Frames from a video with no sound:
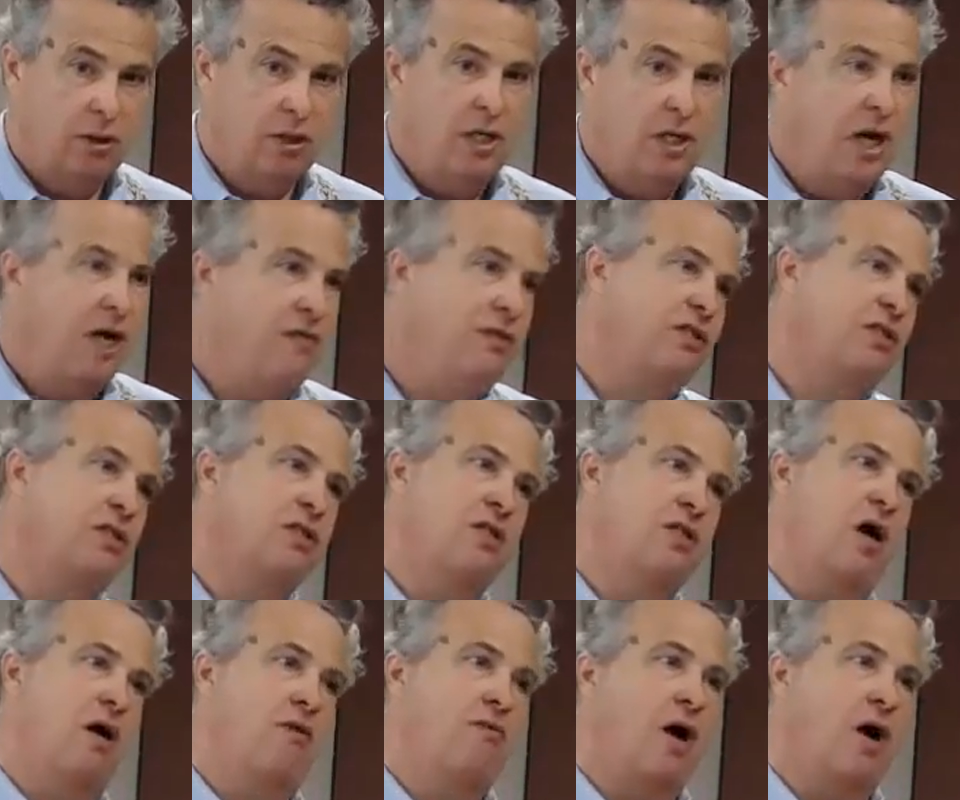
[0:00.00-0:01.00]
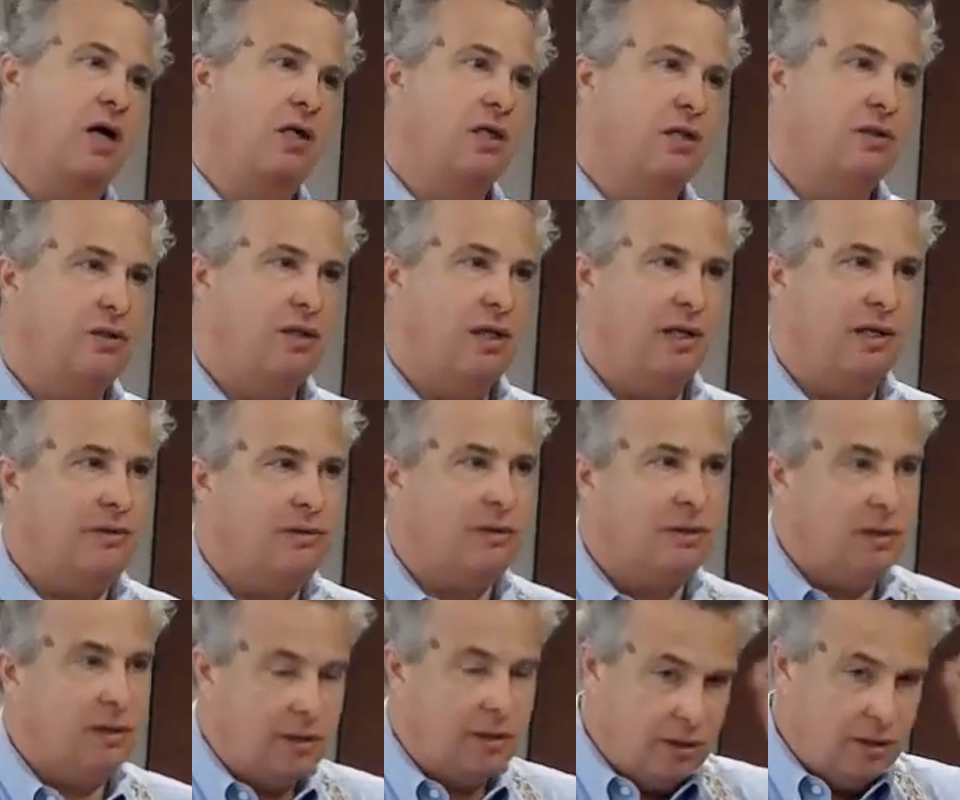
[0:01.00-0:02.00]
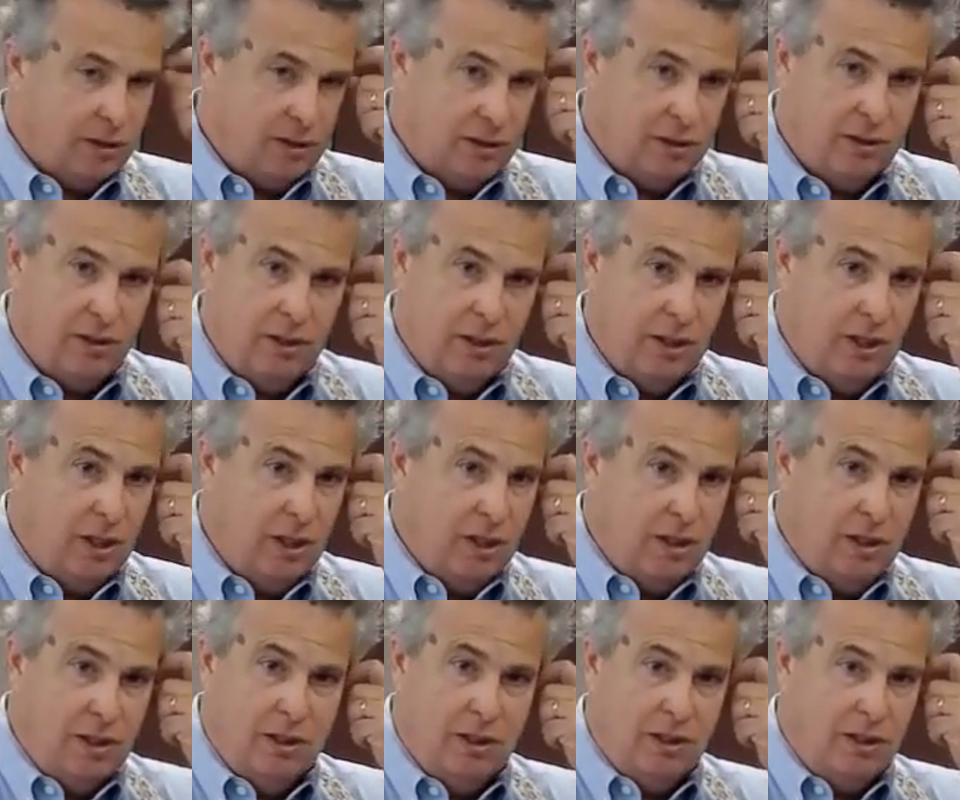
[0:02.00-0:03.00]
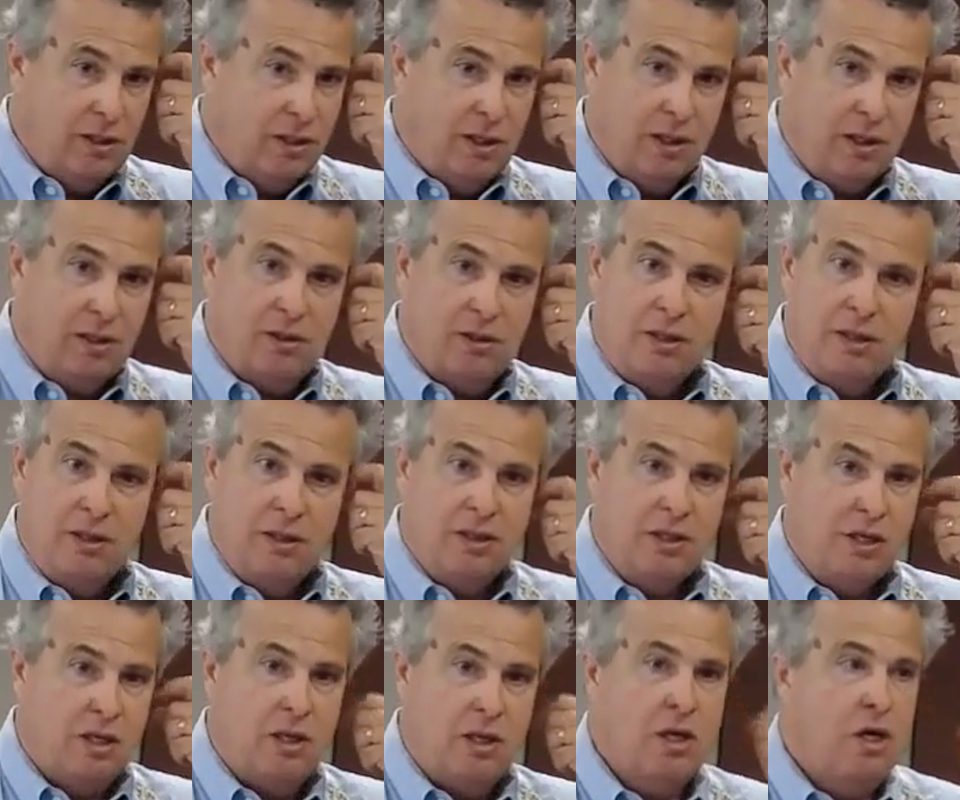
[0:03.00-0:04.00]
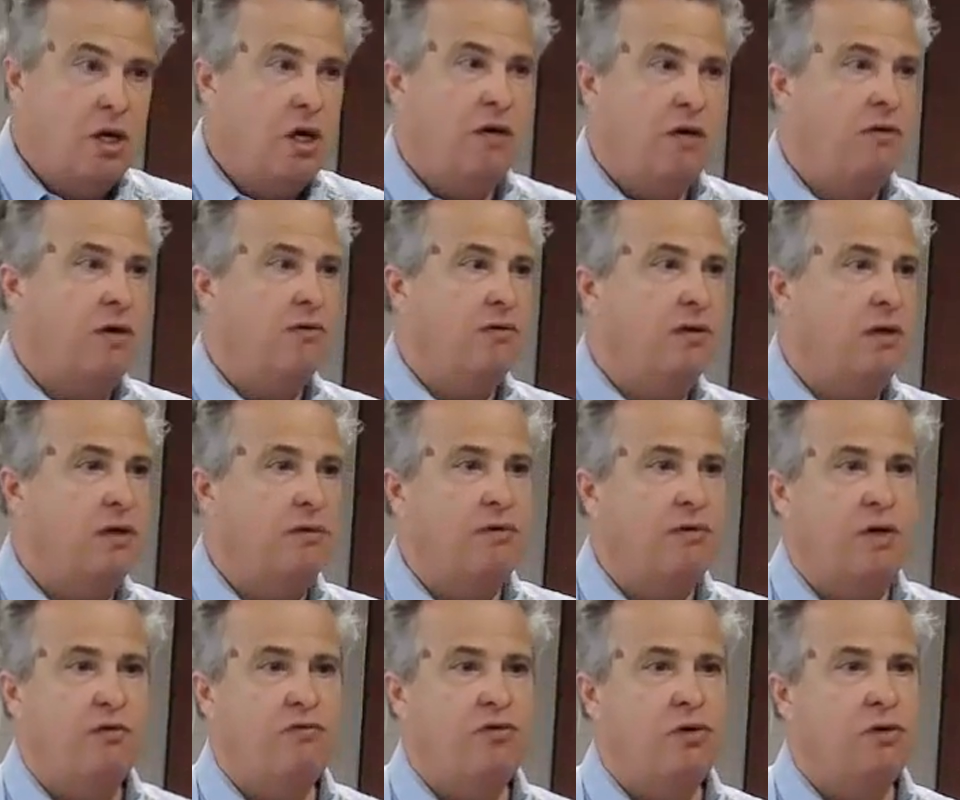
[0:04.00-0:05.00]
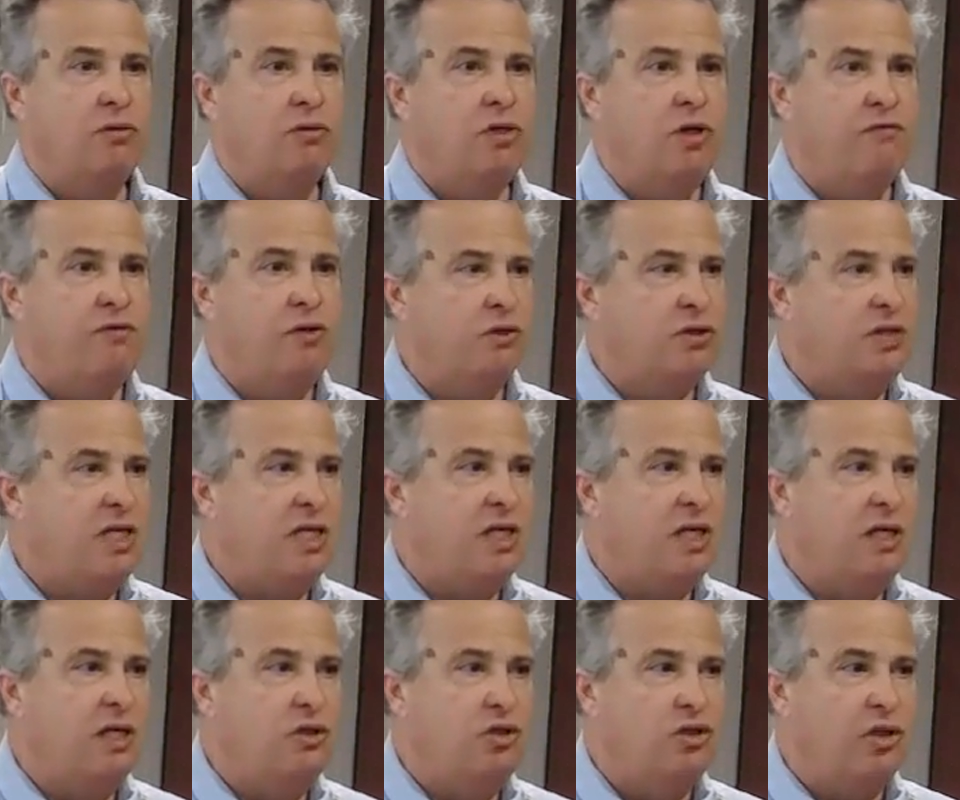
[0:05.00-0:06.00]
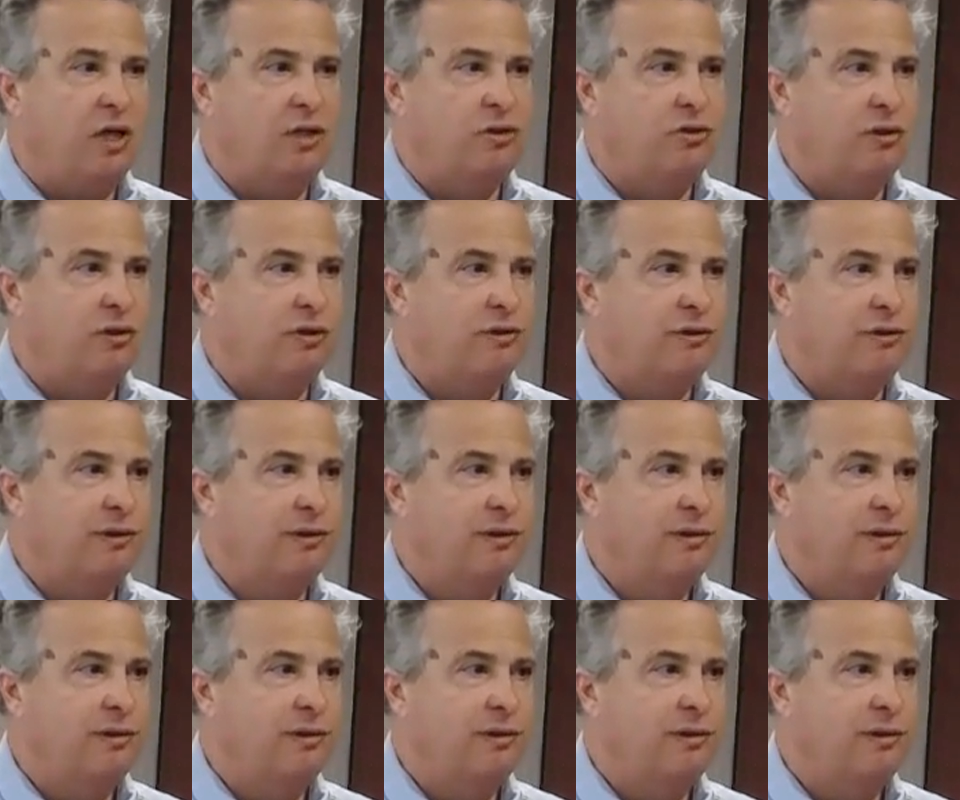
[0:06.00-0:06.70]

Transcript: And this is not rocket science. If, you're, if you're seeking justice,